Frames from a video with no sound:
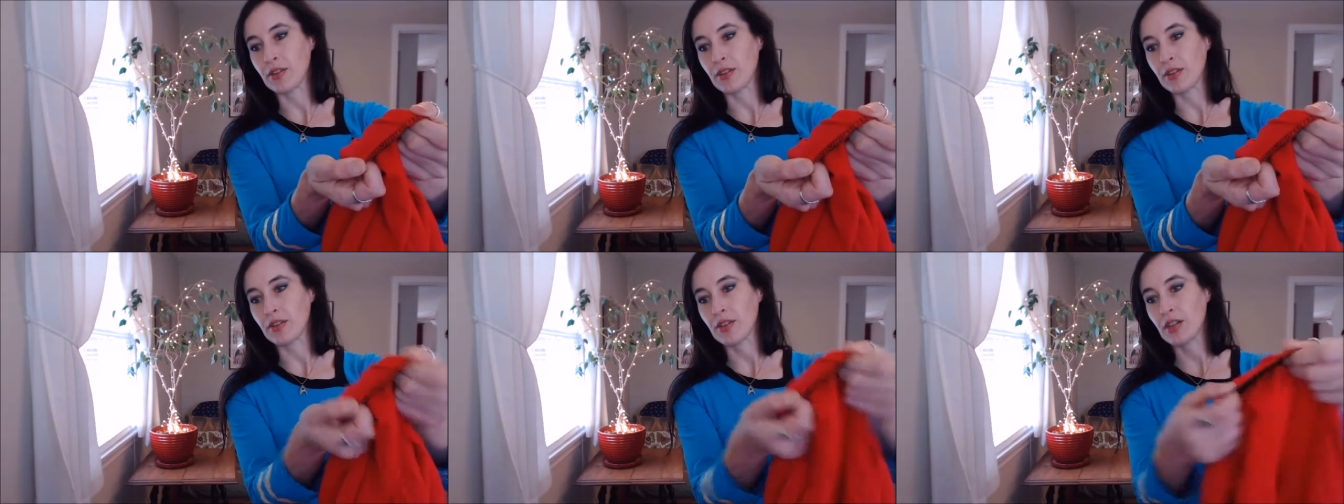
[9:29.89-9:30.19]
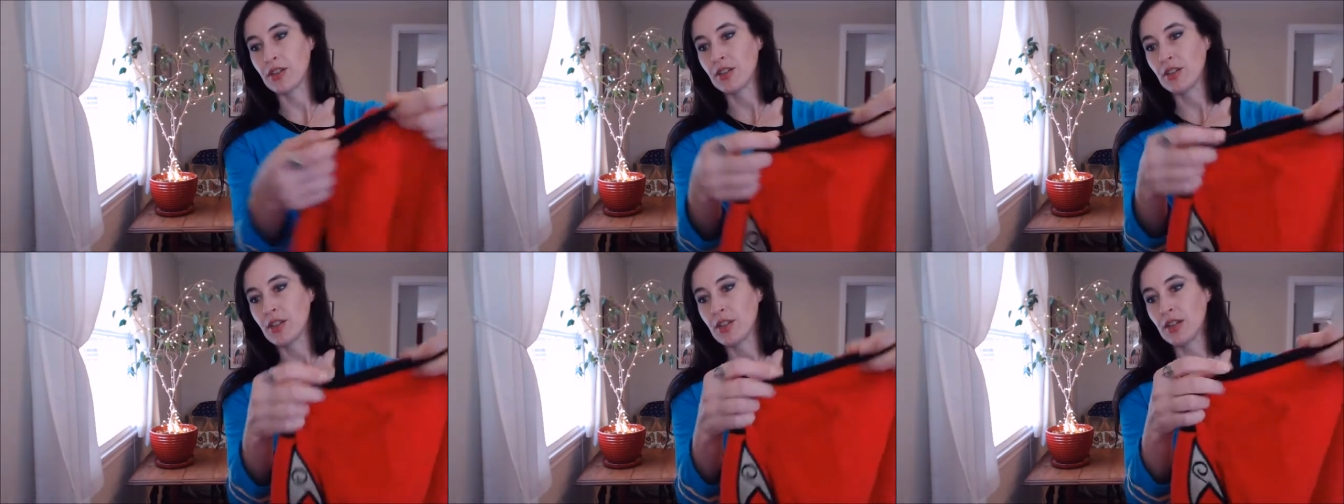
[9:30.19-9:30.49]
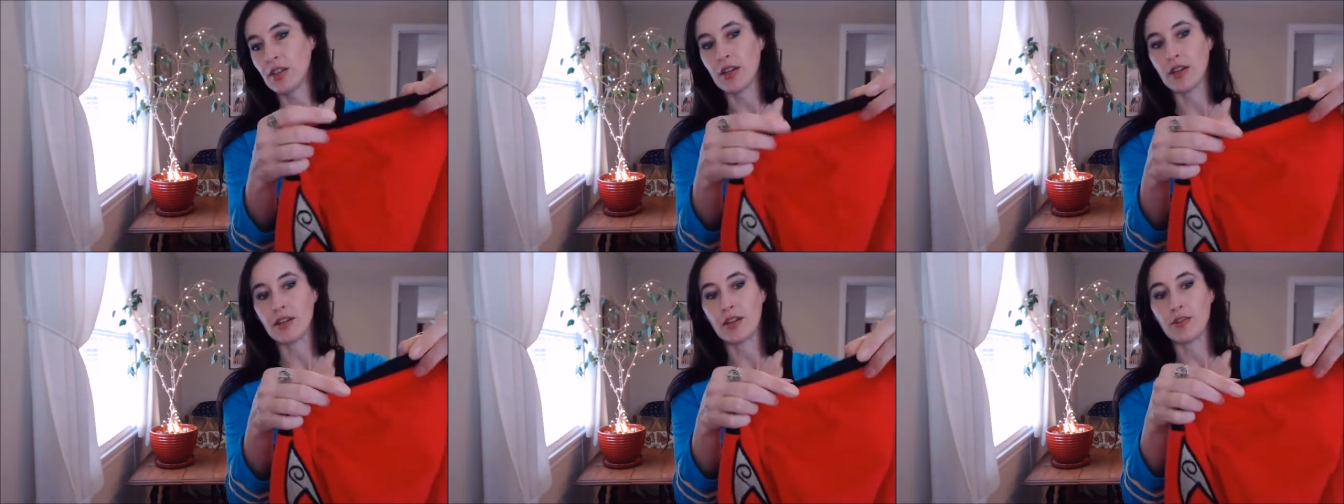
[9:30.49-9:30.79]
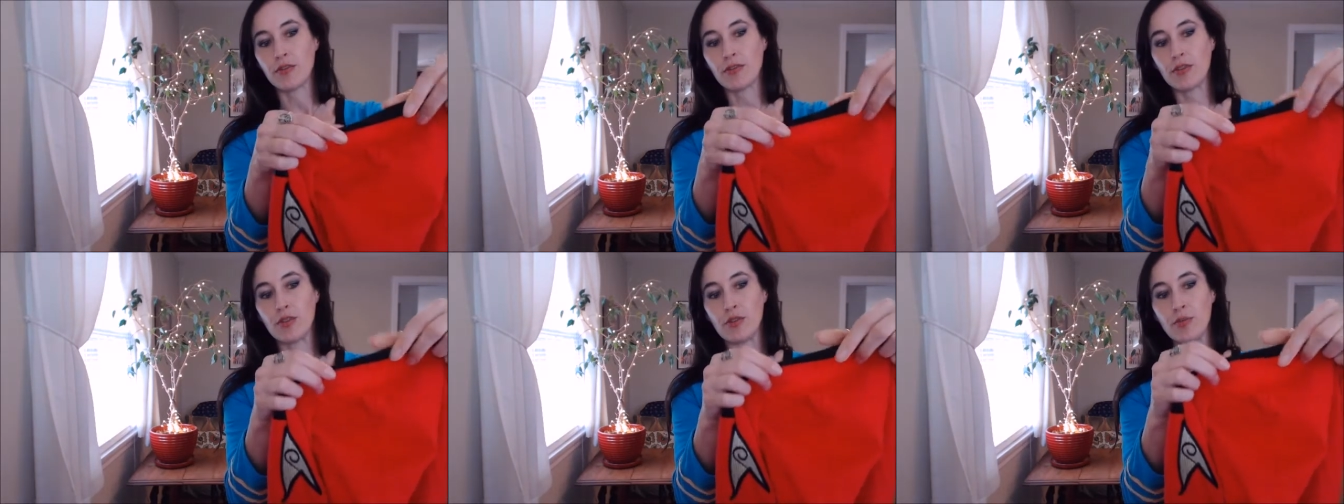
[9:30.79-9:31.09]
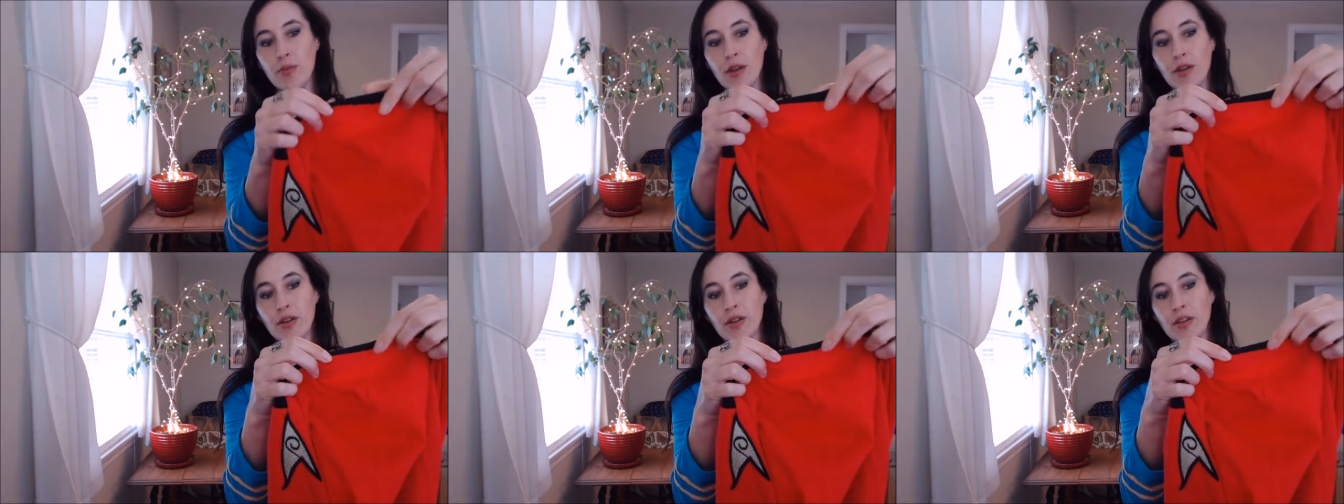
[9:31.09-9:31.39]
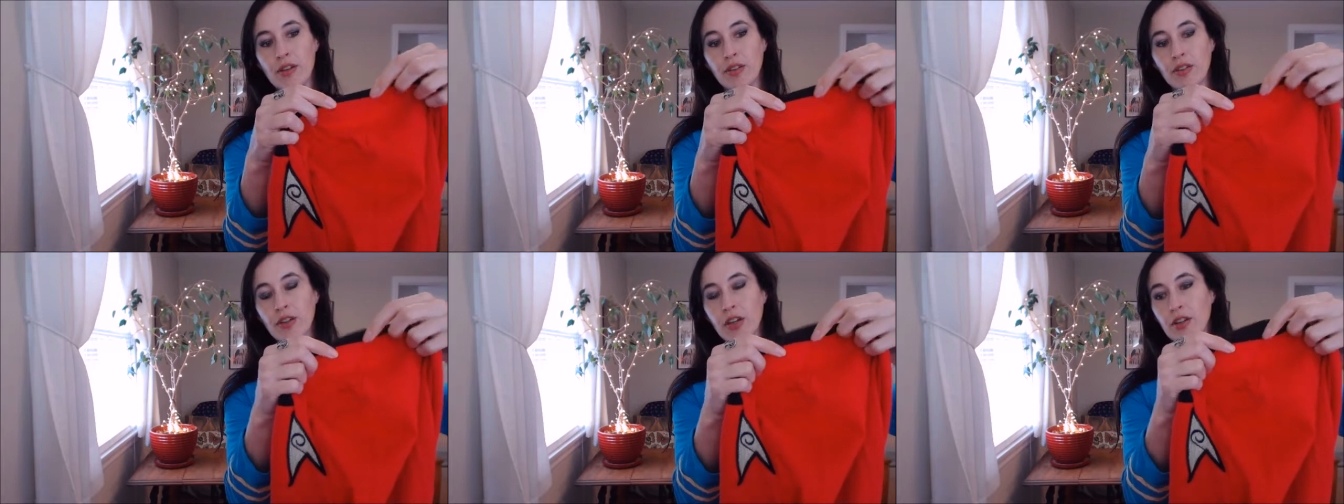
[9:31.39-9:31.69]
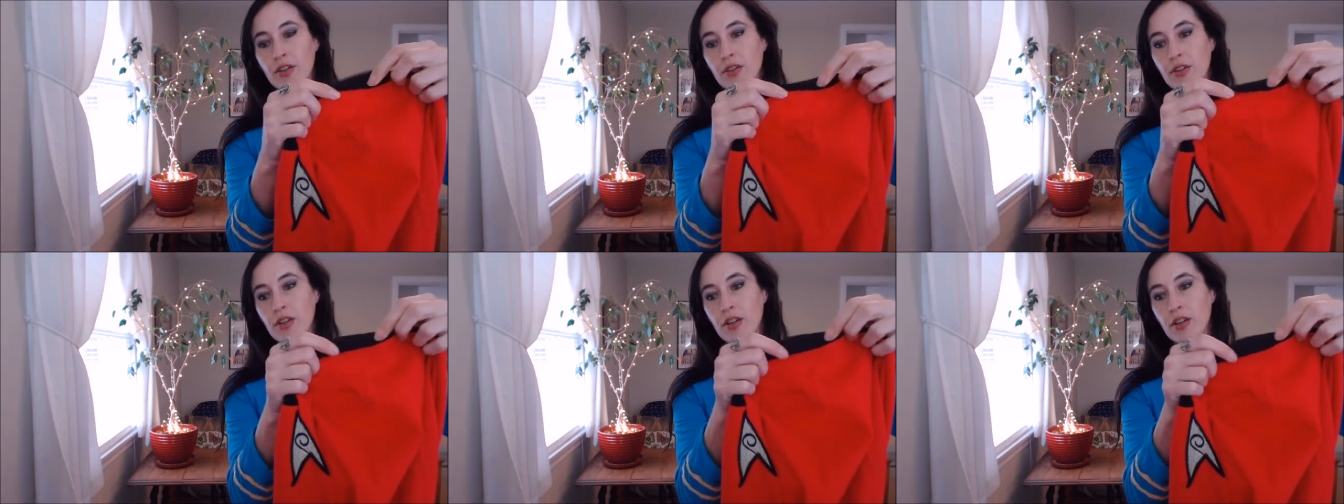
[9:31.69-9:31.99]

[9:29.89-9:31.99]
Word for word: they're touching, and if you bend it inside,